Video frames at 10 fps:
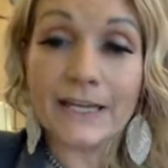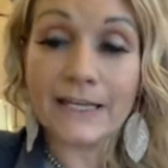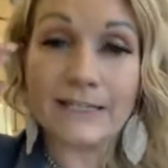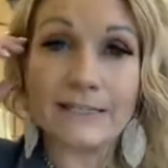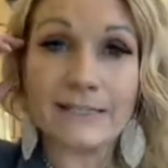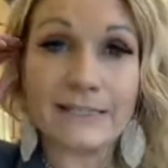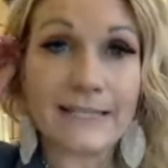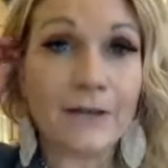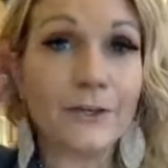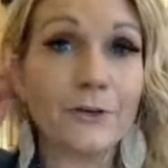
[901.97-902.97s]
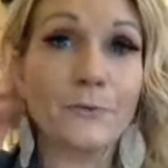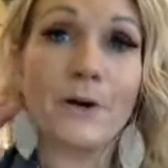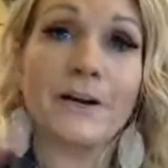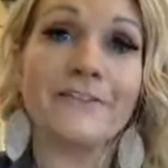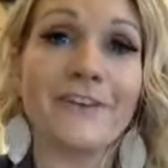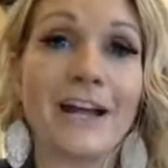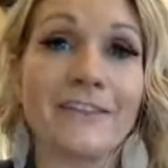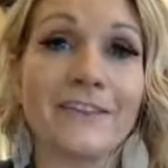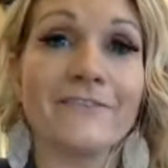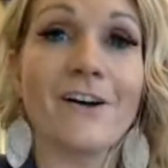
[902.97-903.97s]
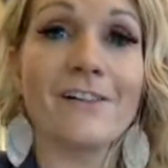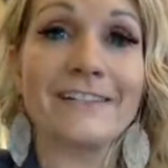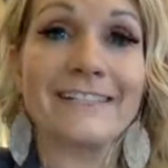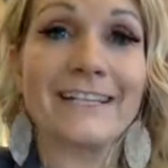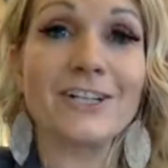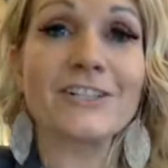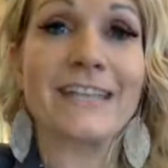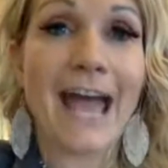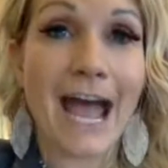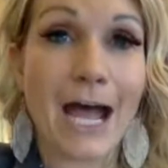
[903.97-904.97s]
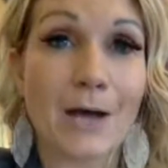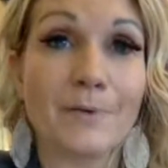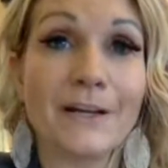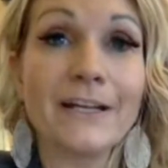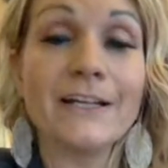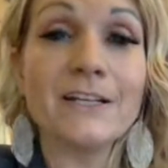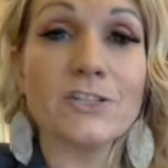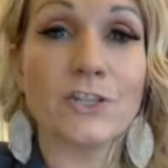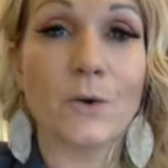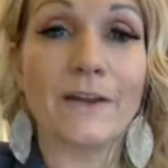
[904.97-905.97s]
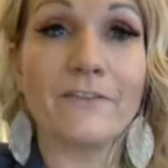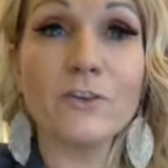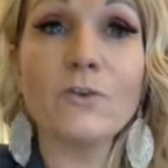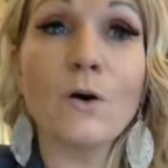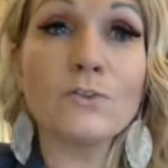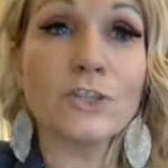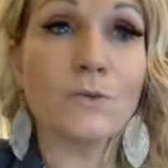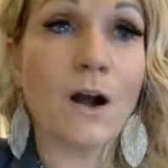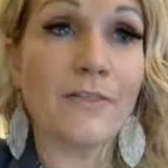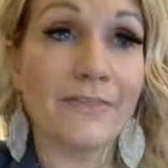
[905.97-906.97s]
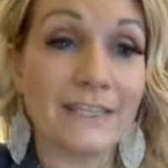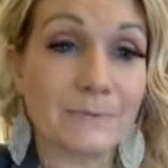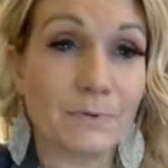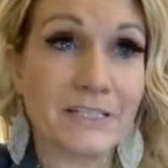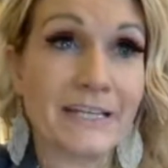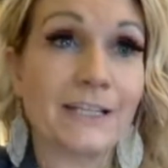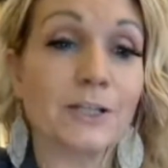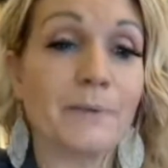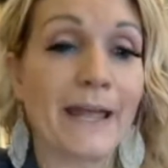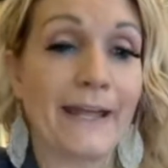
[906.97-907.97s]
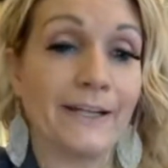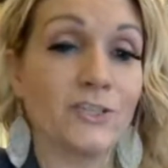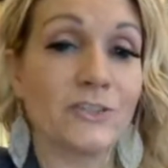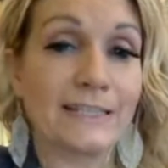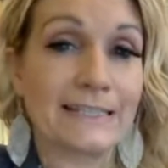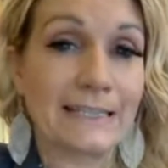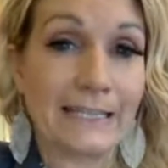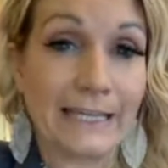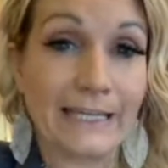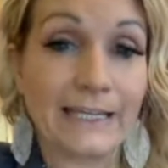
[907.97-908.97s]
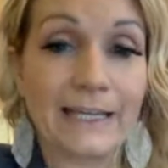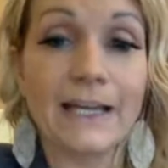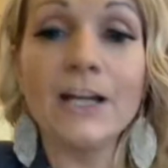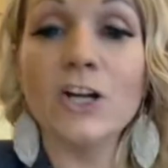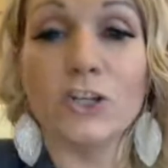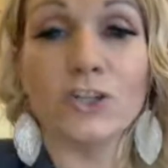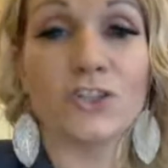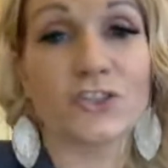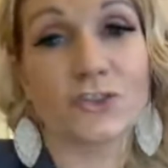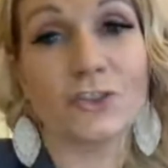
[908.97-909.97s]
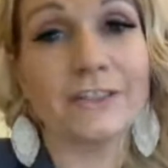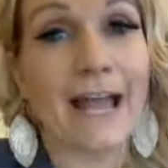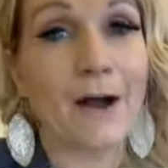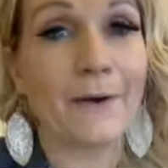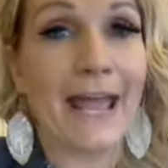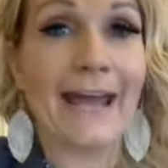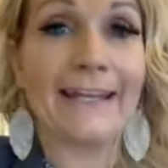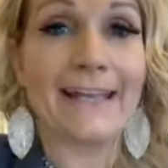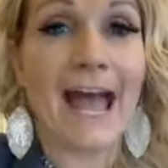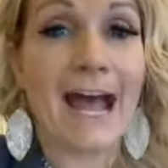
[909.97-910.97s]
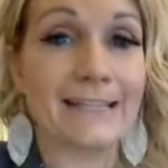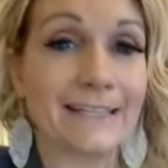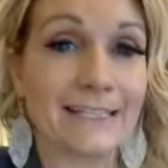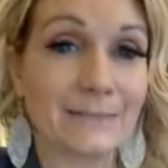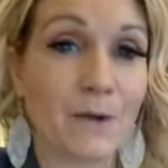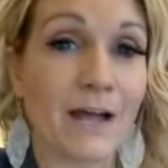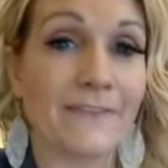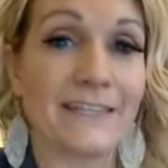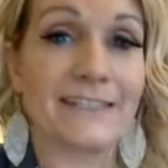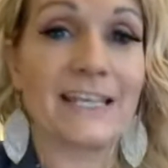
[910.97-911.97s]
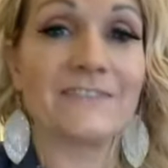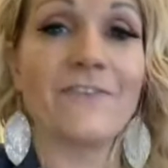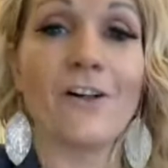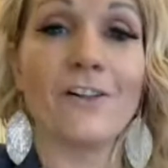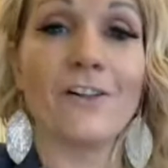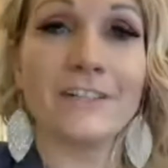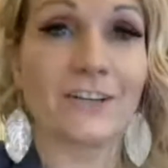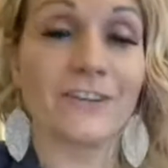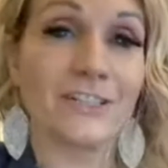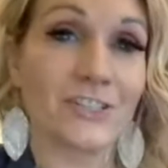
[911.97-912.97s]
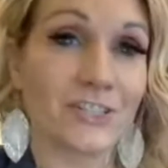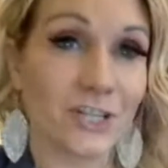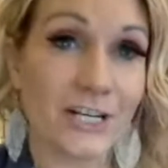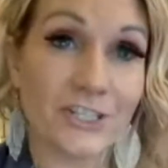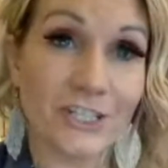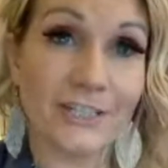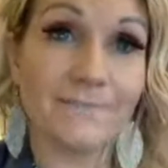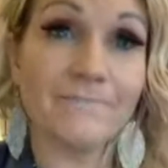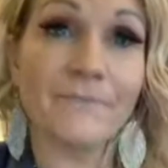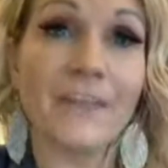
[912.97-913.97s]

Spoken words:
is tell you where to find the volunteer tab. So if you go to this particular page, this link, you just scroll down and it has a spot that says volunteer registration.